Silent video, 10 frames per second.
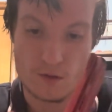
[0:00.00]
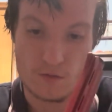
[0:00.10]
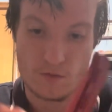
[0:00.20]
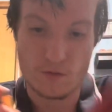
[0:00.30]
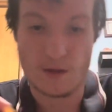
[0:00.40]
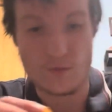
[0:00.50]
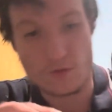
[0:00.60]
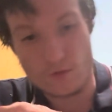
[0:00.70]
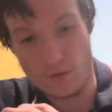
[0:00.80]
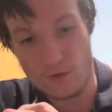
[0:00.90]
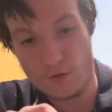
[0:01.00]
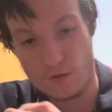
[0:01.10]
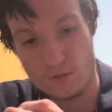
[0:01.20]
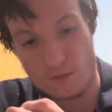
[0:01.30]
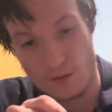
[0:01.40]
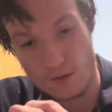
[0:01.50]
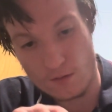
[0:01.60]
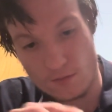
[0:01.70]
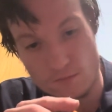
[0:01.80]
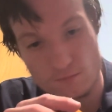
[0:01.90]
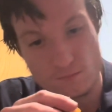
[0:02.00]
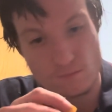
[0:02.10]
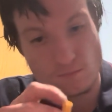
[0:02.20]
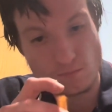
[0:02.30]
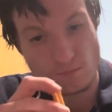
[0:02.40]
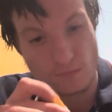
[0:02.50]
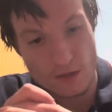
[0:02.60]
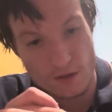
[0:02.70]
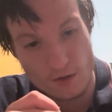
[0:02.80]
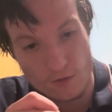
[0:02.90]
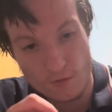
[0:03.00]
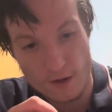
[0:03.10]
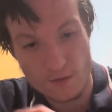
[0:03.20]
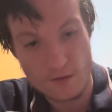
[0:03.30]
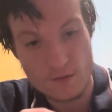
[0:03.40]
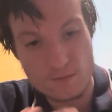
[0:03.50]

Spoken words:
So that one's loaded in incorrectly.